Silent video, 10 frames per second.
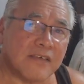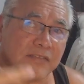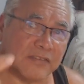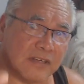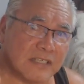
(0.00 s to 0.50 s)

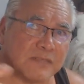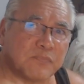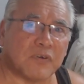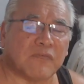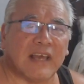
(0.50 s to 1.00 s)
thus
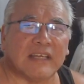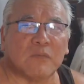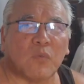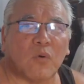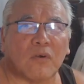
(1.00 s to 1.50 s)

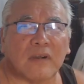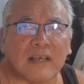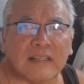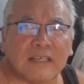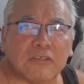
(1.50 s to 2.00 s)
providing more
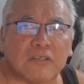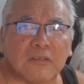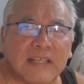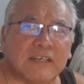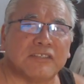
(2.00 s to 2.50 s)
electrical
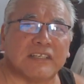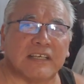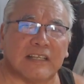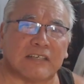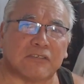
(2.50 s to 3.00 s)
energy
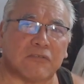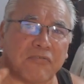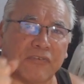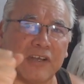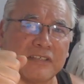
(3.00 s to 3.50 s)
and electrical
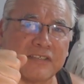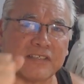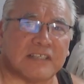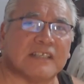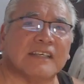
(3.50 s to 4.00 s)
thrust.